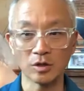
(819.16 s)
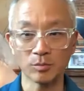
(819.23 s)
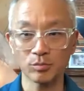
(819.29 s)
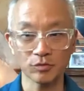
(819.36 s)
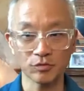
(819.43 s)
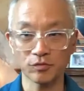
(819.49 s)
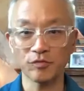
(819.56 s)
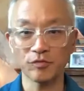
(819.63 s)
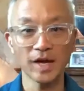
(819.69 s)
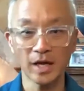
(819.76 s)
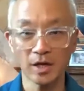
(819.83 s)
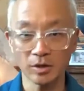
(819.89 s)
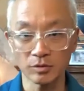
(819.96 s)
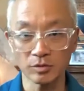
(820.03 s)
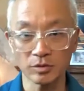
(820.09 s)

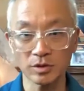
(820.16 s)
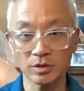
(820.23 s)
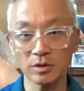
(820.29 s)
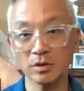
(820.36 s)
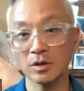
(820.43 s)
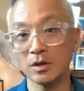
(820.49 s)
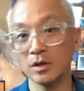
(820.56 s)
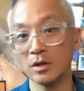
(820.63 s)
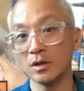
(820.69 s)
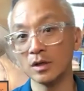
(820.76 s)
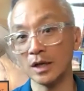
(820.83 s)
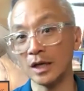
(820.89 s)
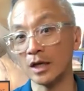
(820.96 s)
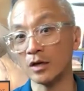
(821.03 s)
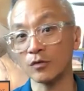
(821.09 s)
profound
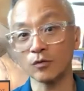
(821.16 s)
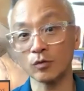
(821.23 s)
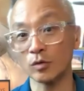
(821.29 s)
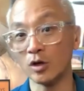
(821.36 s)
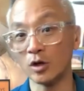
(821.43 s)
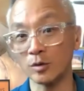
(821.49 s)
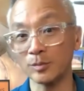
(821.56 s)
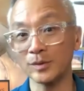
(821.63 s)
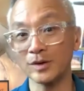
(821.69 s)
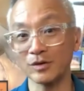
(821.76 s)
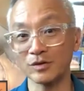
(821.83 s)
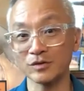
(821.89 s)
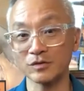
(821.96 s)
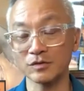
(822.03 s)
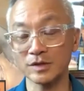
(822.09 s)
and for long
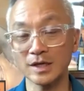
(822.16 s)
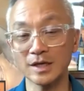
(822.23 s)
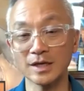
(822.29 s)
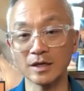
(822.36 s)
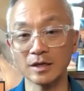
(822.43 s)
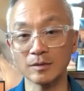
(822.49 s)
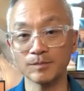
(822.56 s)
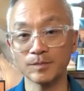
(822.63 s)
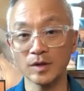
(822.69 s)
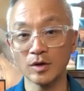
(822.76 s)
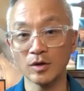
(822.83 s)
periods of time,